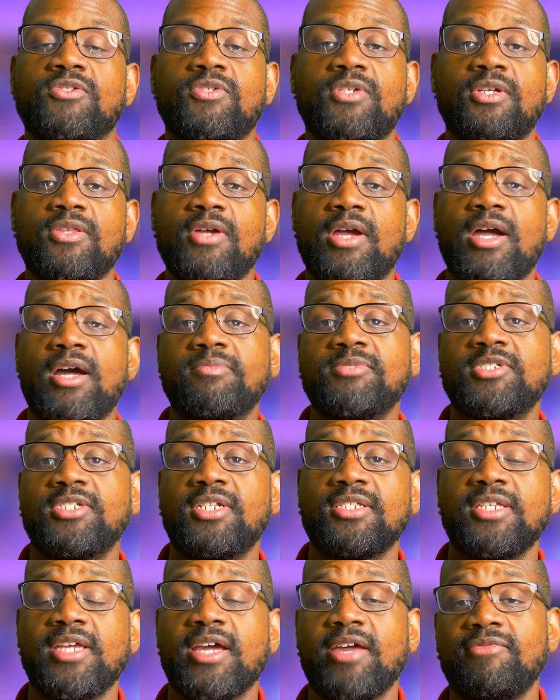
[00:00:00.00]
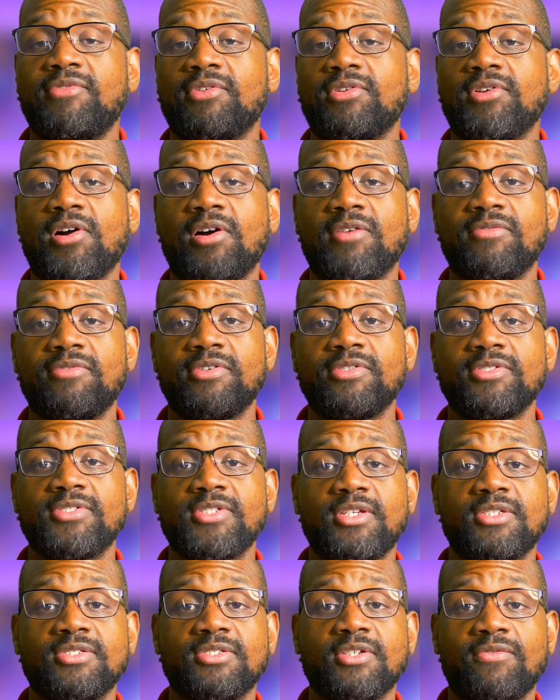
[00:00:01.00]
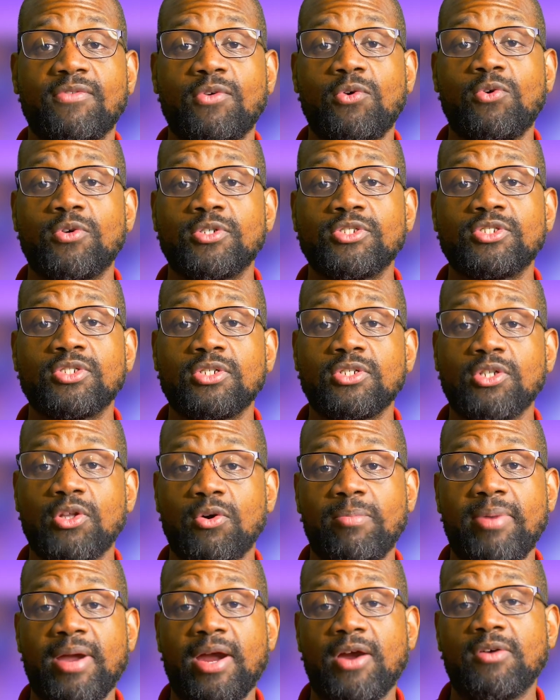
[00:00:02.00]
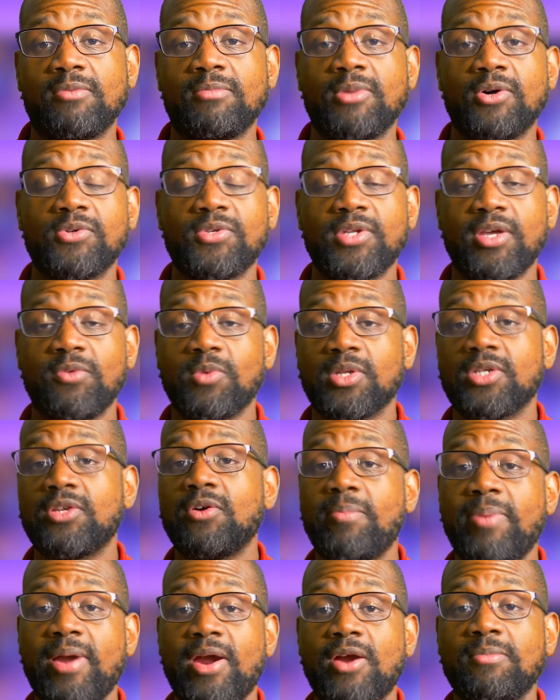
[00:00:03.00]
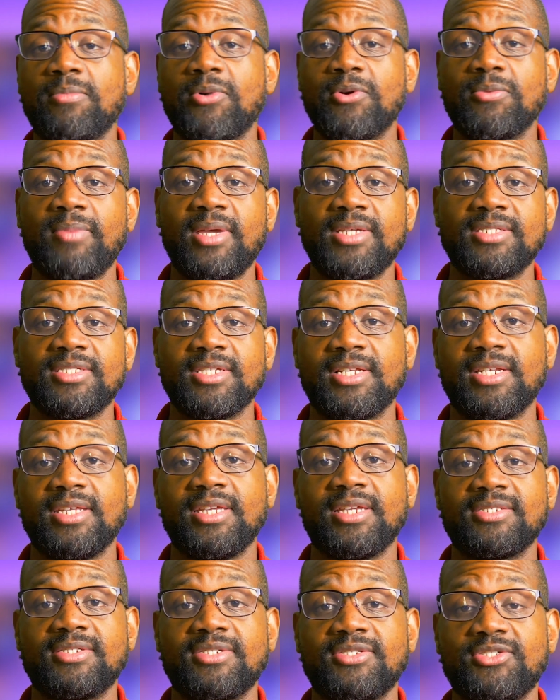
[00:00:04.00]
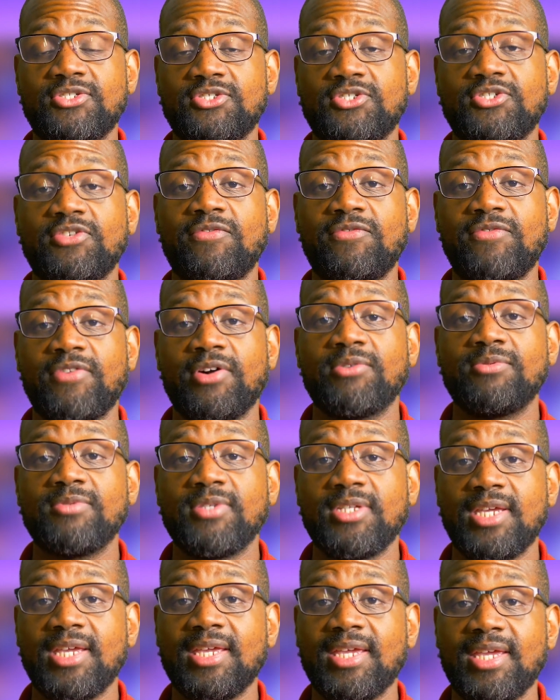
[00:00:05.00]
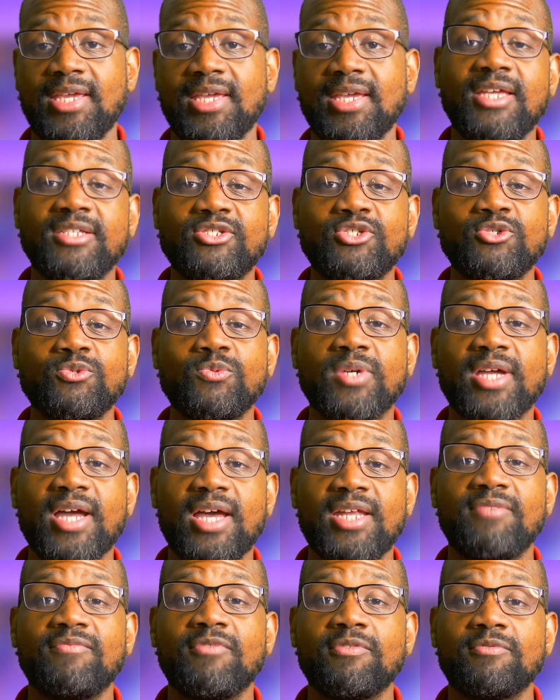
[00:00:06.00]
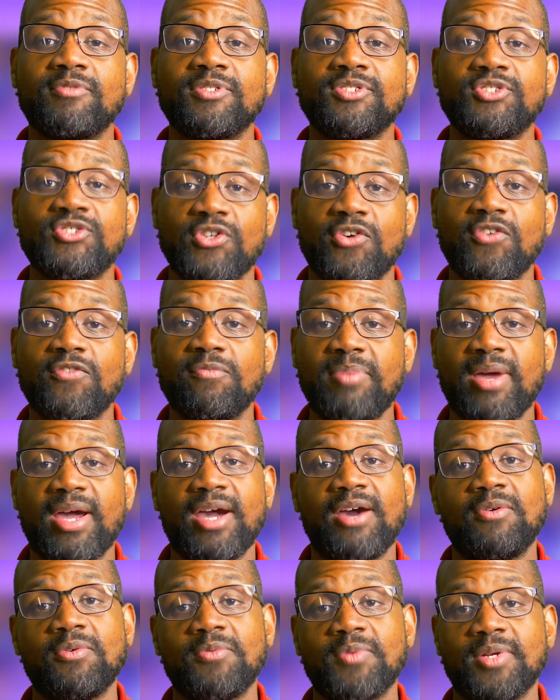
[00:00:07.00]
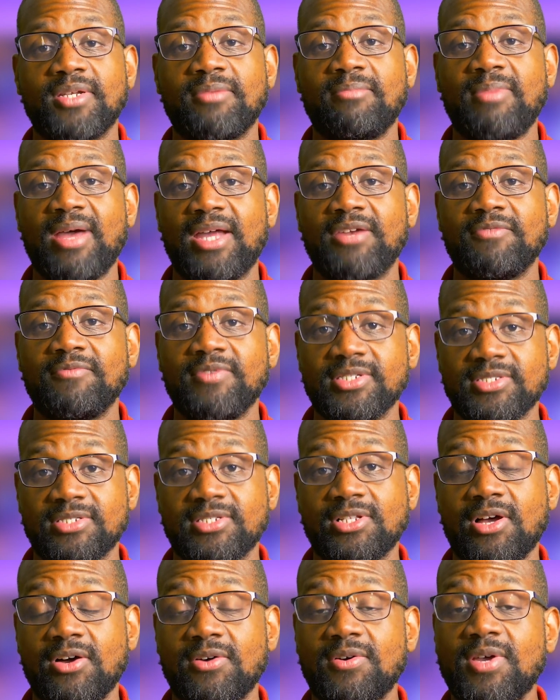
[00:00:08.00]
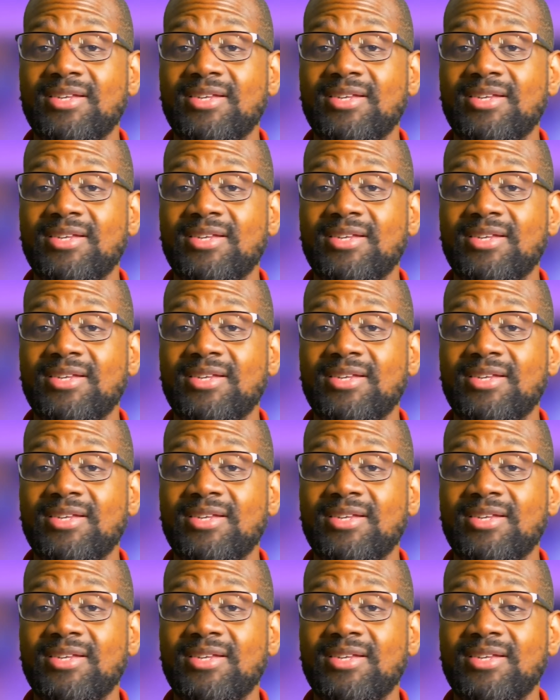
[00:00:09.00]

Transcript: So another option that the iPhone offers is of course low power mode. And what low power mode basically is, is just your phone kicking into kind of a reserve power when the battery is low.